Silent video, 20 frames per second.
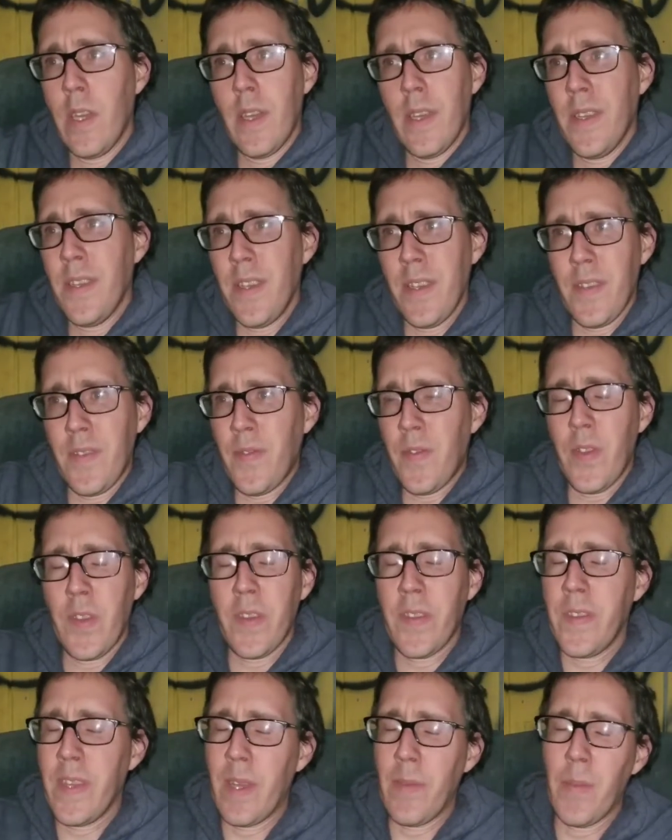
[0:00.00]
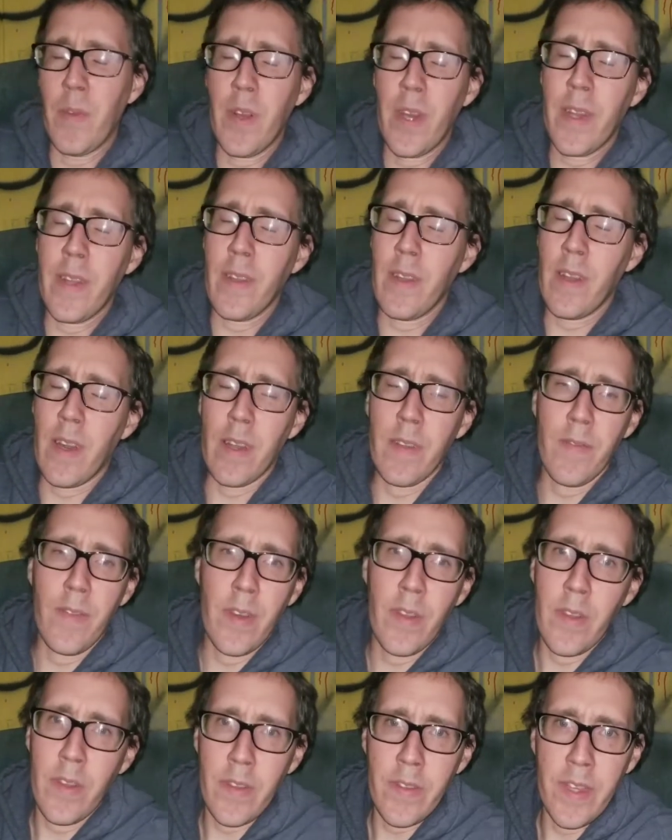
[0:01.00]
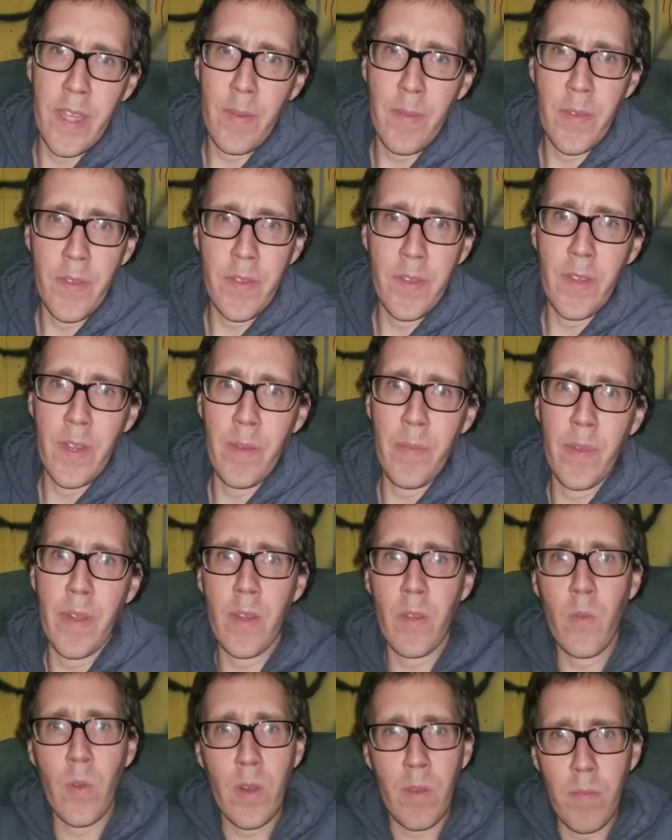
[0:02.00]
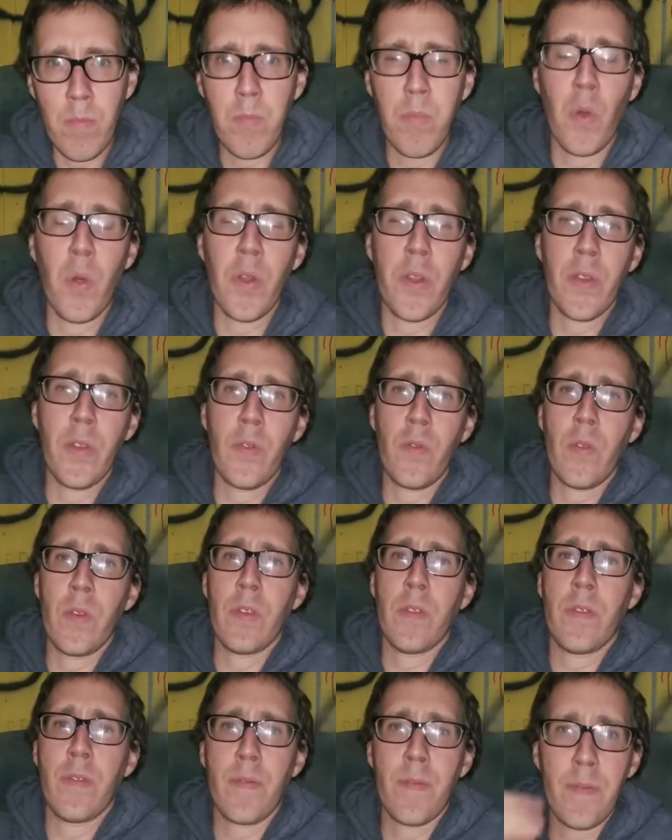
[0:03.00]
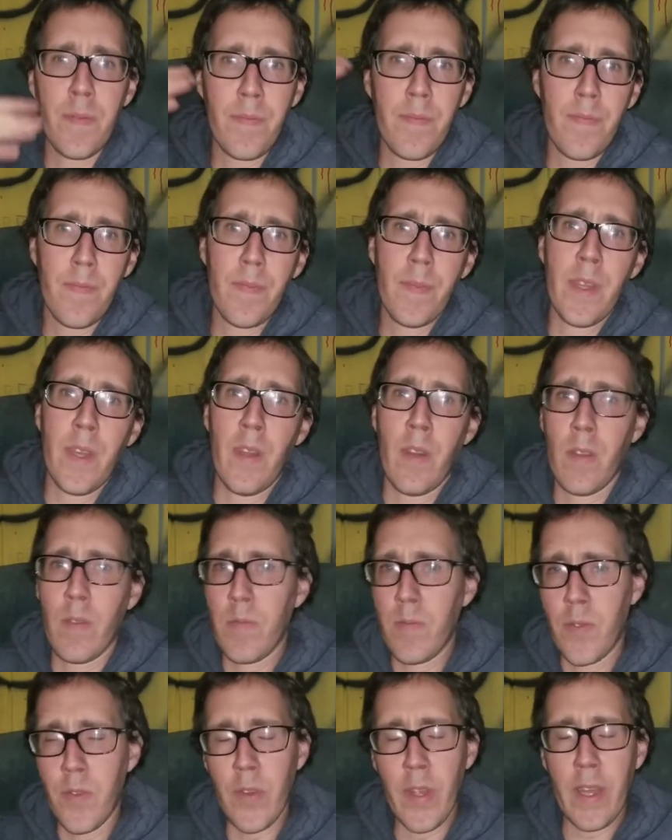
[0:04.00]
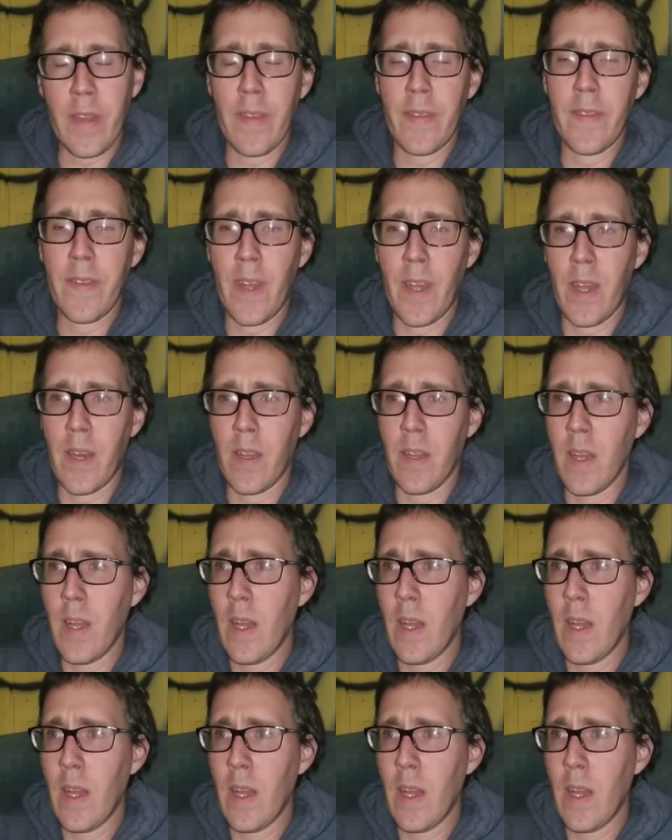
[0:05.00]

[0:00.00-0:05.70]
just for example, I had a lot of other examples tonight, but I don't want to bore you and drag this on.